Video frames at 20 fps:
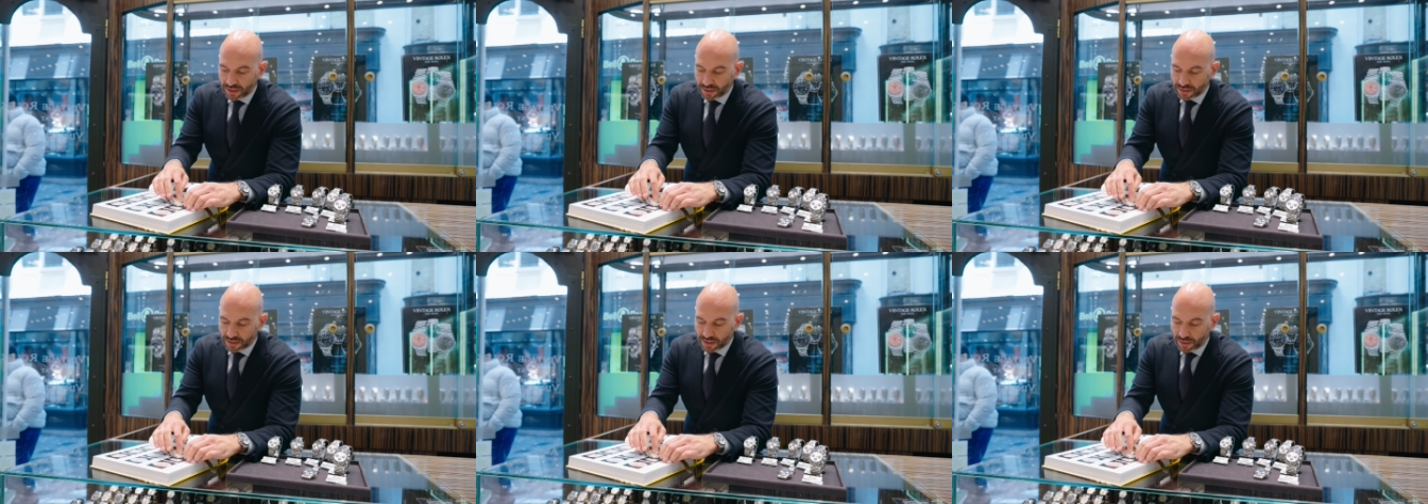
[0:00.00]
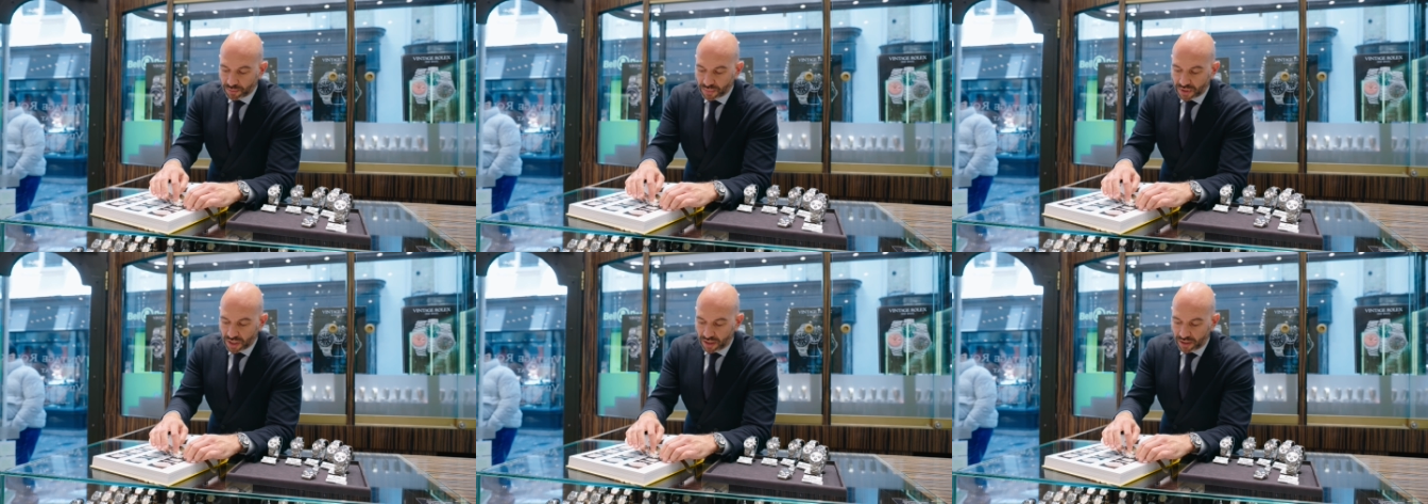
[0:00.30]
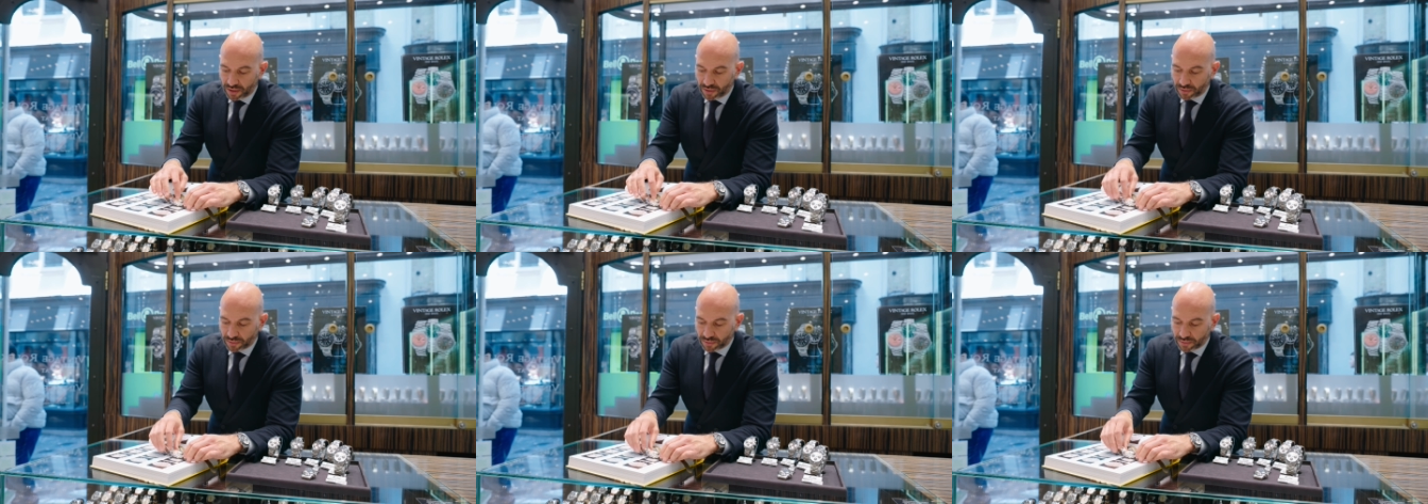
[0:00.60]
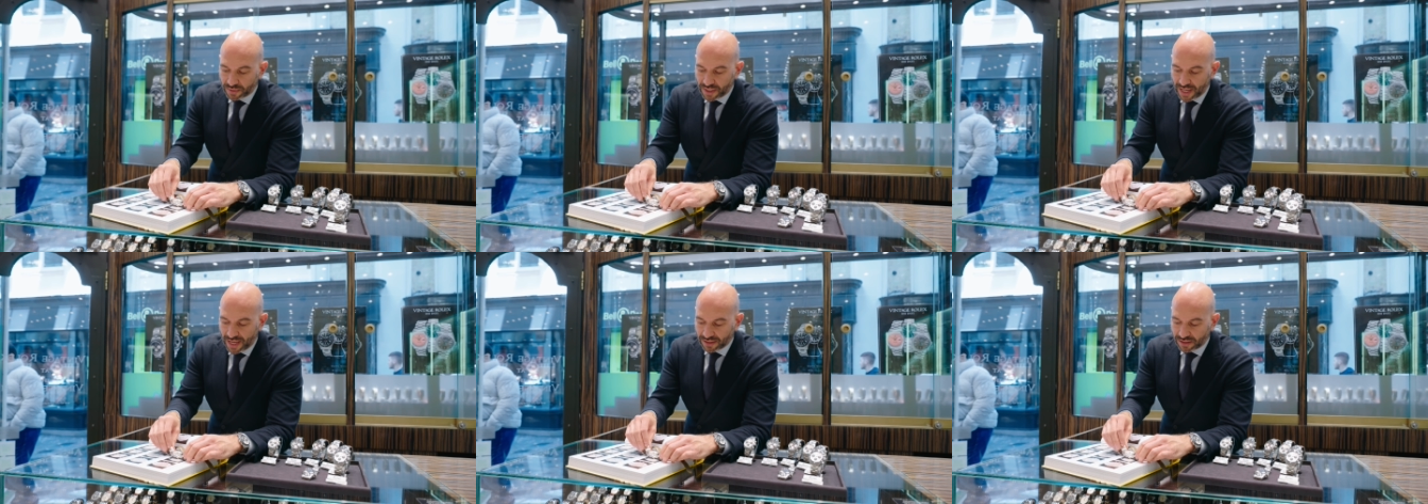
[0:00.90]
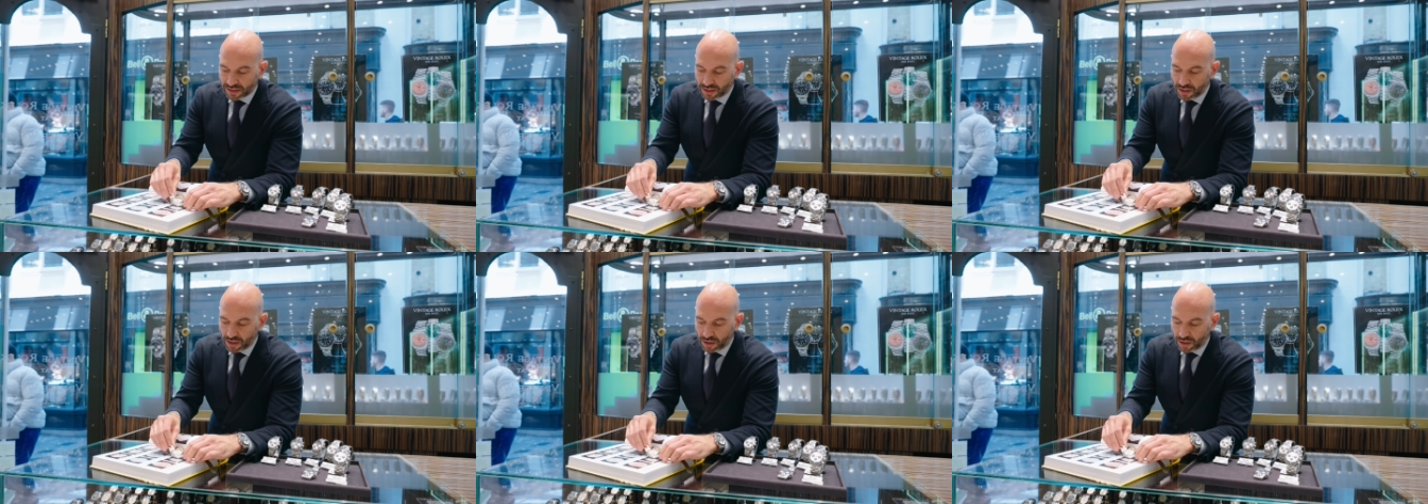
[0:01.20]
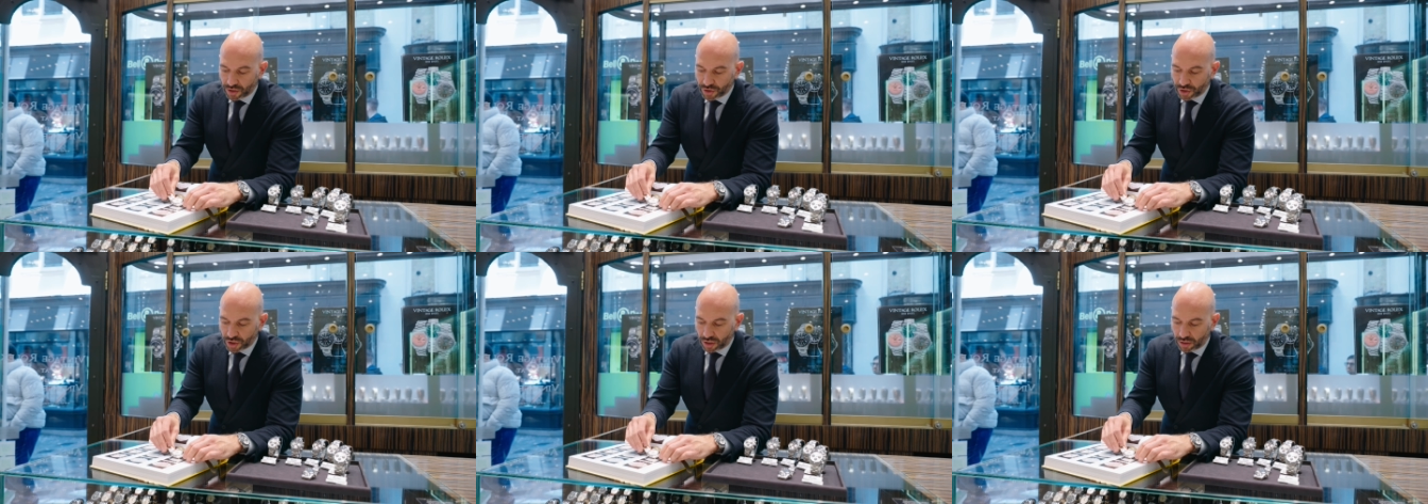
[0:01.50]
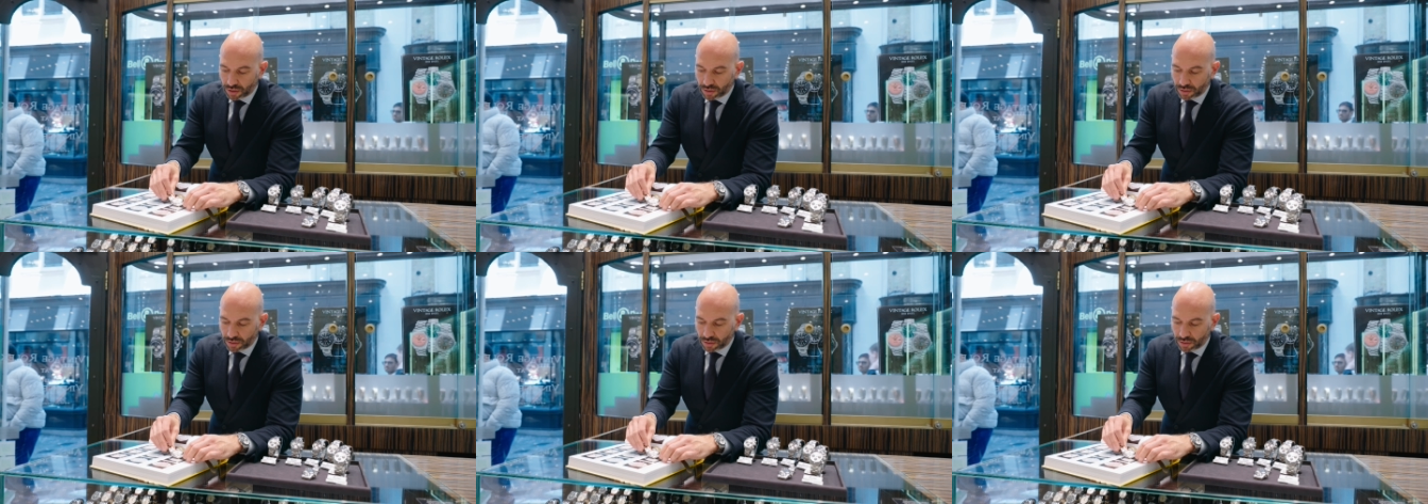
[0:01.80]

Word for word: subdial gets larger.